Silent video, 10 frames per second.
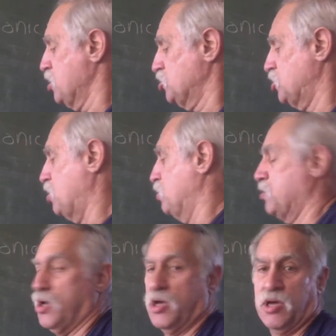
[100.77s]
So
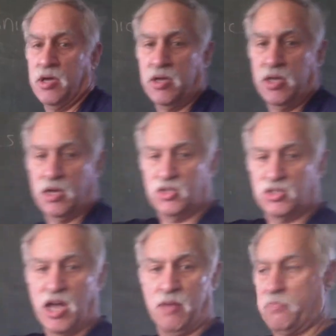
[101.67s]
here's
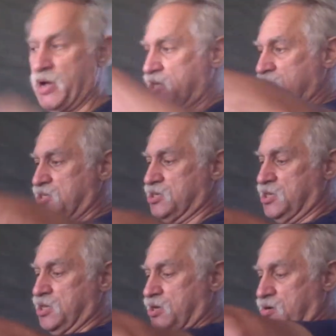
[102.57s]
our bucket, and
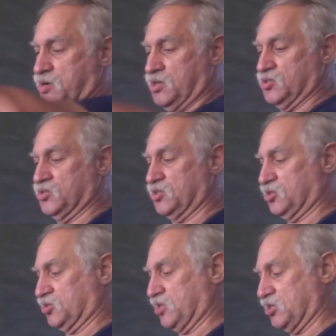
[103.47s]
here is
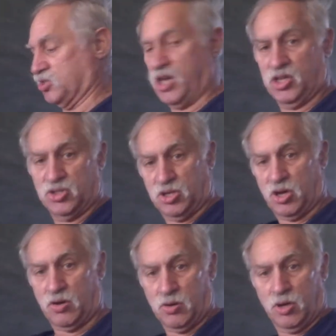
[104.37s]
this that's going to go